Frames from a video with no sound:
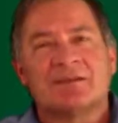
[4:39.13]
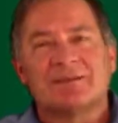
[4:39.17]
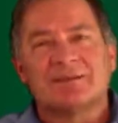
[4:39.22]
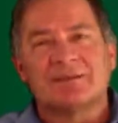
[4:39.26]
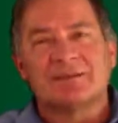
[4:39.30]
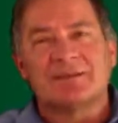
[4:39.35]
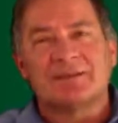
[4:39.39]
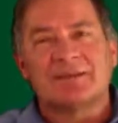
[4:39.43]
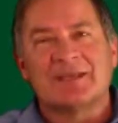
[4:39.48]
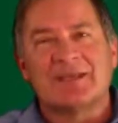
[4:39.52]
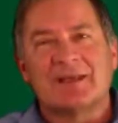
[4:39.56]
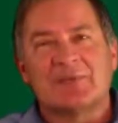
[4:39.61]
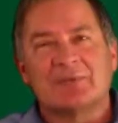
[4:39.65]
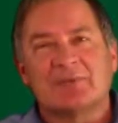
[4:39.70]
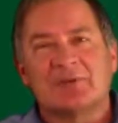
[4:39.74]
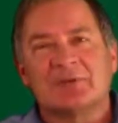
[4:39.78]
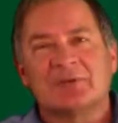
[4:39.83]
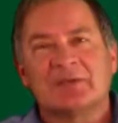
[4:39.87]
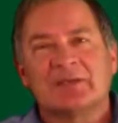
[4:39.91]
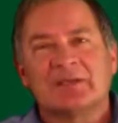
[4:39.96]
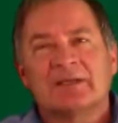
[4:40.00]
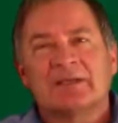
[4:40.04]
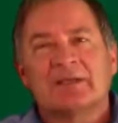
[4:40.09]
at the
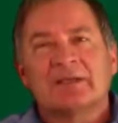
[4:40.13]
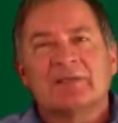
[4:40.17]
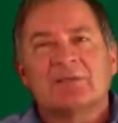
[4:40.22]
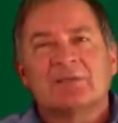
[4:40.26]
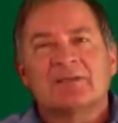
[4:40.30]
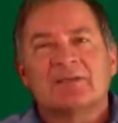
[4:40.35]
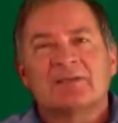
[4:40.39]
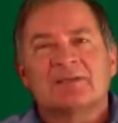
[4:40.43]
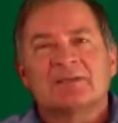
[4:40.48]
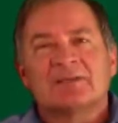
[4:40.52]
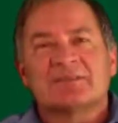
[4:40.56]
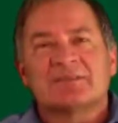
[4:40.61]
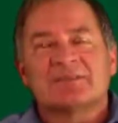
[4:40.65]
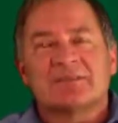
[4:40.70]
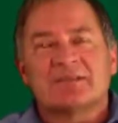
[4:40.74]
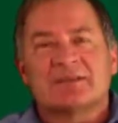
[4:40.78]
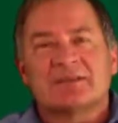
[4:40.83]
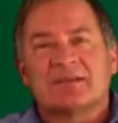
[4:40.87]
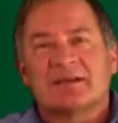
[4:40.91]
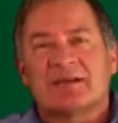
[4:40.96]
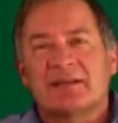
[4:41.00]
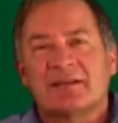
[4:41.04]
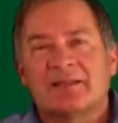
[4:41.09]
camera because it's
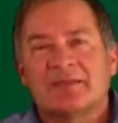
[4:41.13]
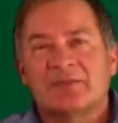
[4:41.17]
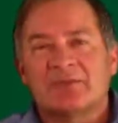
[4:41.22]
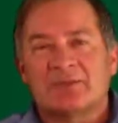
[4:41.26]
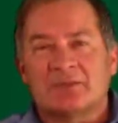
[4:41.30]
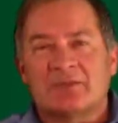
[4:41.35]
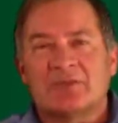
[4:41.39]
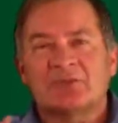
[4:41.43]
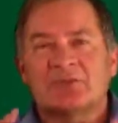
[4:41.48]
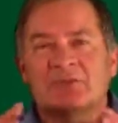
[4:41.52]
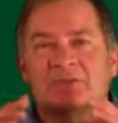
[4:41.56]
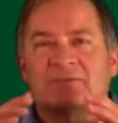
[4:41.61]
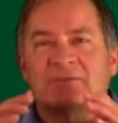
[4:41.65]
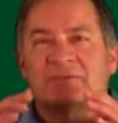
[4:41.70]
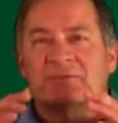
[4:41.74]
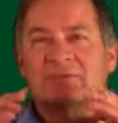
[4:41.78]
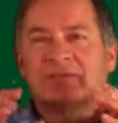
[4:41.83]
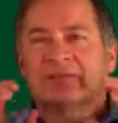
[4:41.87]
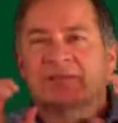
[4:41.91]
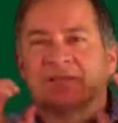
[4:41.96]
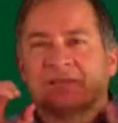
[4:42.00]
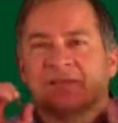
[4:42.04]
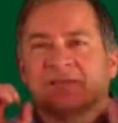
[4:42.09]
highly directional.